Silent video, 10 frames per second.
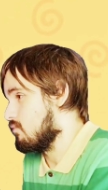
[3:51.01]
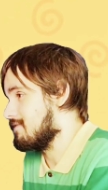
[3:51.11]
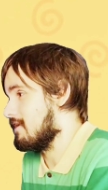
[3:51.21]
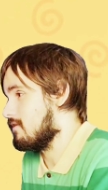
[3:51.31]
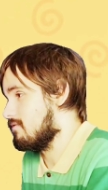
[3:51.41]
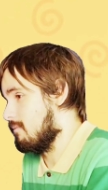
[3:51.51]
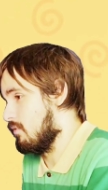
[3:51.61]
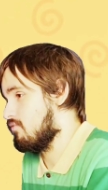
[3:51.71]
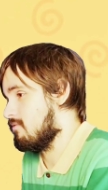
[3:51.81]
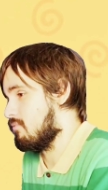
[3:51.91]
Right there on the
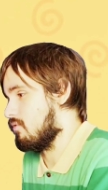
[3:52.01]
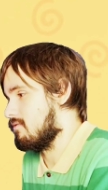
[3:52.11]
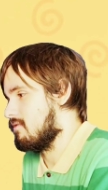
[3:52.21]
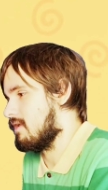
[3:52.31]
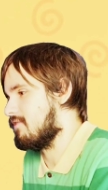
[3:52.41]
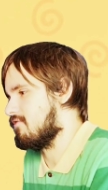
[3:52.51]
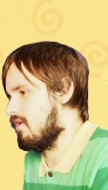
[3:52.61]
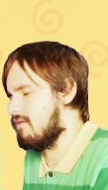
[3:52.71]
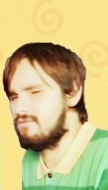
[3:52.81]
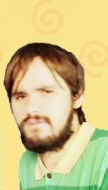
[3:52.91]
bulletin board. And it's
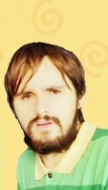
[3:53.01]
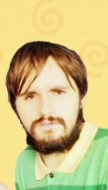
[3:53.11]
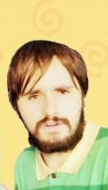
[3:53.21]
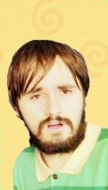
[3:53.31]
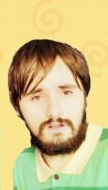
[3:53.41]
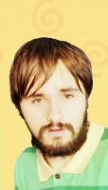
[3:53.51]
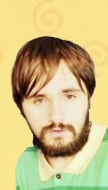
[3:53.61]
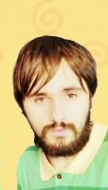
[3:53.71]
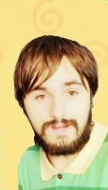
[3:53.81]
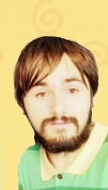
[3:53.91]
on the color
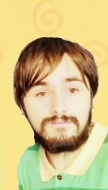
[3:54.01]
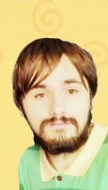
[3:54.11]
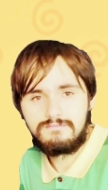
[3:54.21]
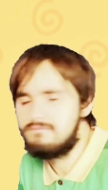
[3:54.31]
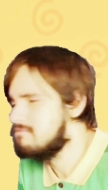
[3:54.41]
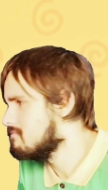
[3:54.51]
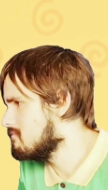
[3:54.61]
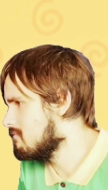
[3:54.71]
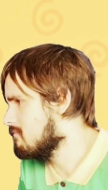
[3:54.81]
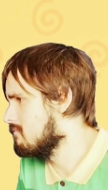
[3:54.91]
green.
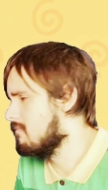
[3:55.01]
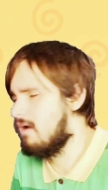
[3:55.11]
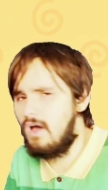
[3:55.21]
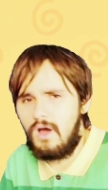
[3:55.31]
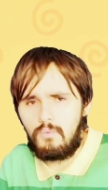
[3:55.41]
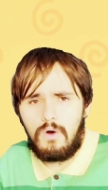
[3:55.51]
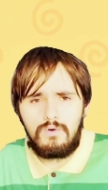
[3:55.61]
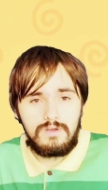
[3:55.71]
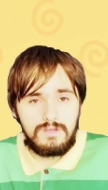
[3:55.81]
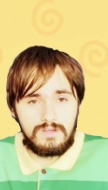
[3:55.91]
Hmm.
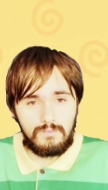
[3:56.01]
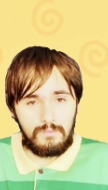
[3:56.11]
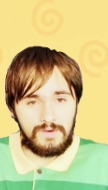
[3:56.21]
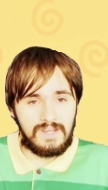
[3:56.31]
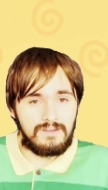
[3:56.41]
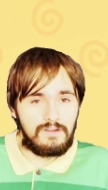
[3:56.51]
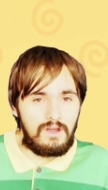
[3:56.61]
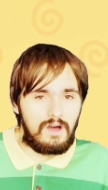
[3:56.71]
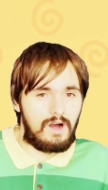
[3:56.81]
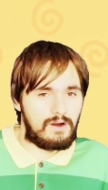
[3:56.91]
Well, you know what we need?
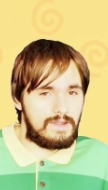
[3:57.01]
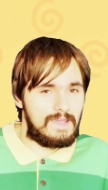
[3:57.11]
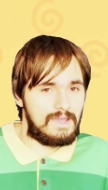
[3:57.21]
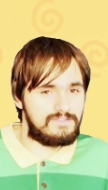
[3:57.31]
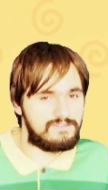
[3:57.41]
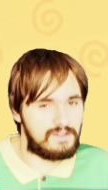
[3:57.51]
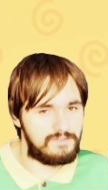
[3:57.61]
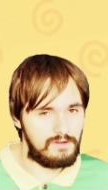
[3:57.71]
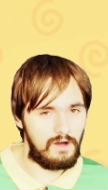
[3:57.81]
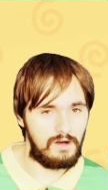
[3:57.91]
Our
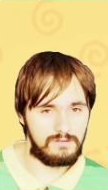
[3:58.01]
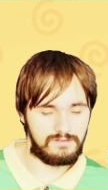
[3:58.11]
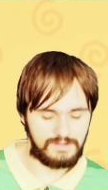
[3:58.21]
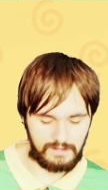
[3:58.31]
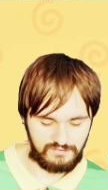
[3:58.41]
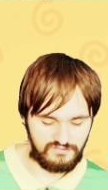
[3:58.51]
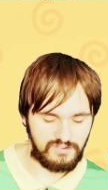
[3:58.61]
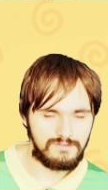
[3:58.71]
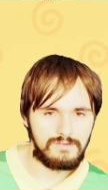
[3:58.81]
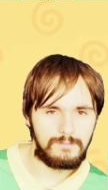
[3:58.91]
handy-dandy holiday edition.